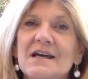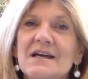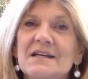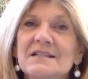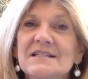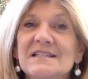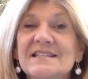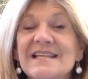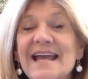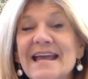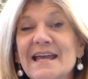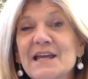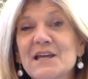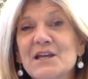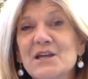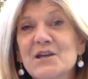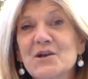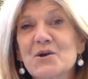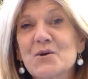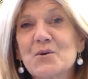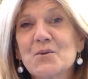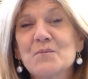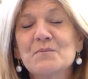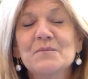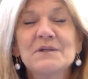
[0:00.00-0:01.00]
Saint
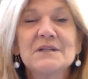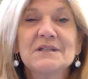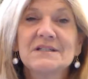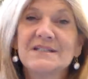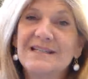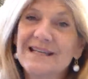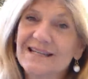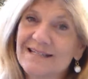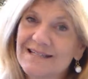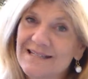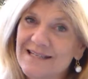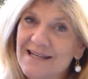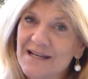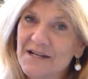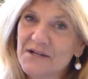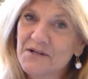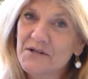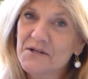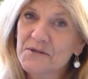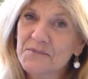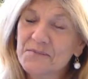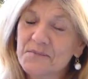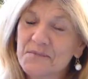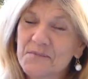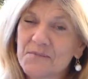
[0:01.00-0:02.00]
Guilhem le Désert.
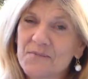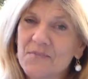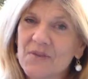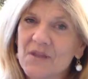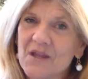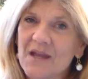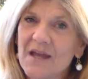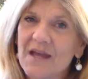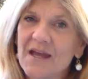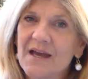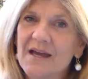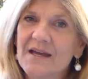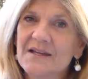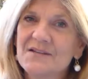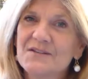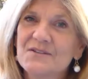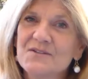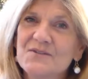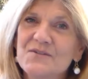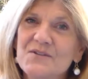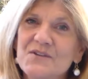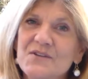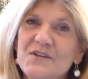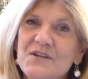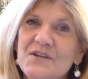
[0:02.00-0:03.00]
And
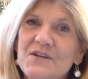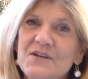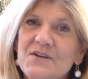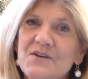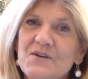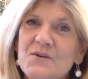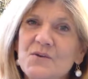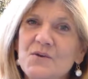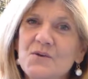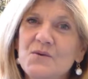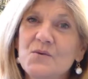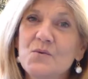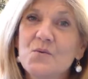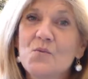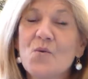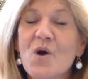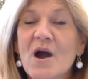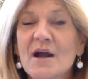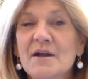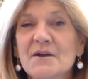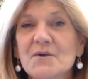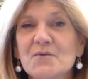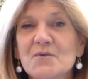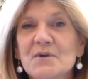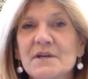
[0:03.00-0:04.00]
the
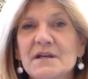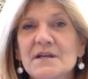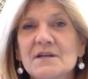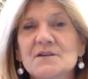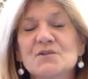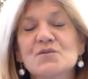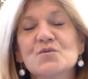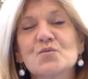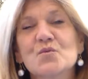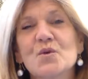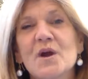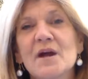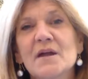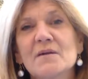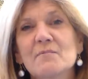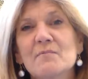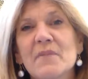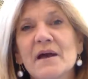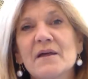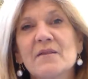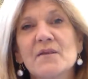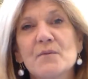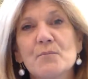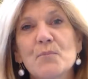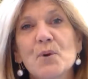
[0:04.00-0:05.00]
winery is run
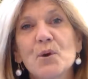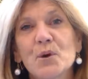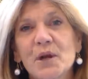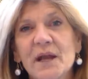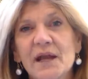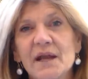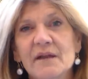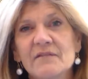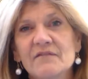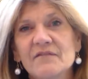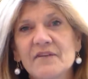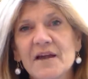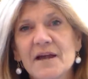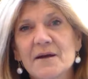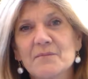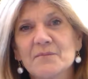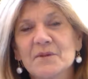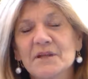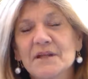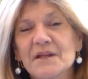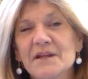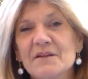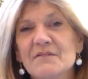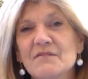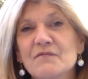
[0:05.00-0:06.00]
by the Bonnet
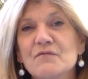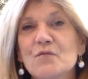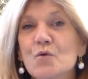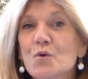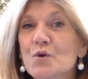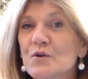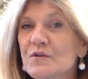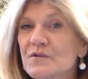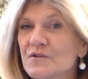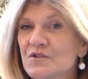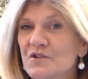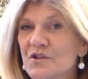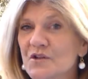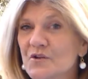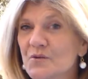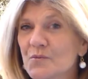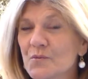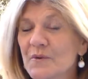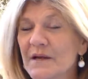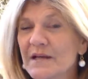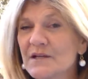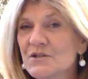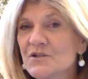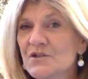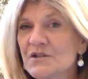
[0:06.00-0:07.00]
family, fourth
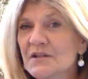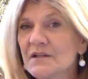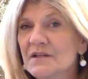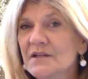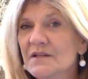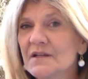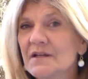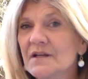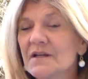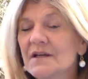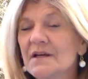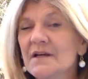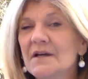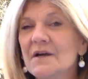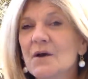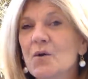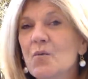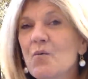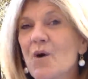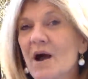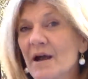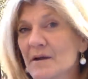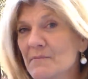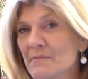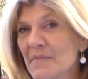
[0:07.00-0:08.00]
generation
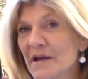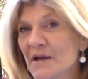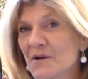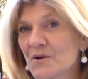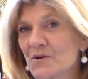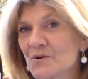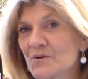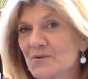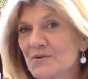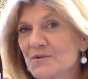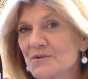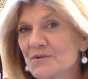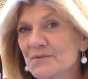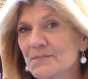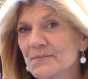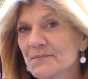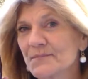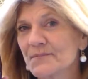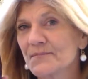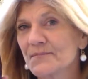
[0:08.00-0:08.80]
winemakers.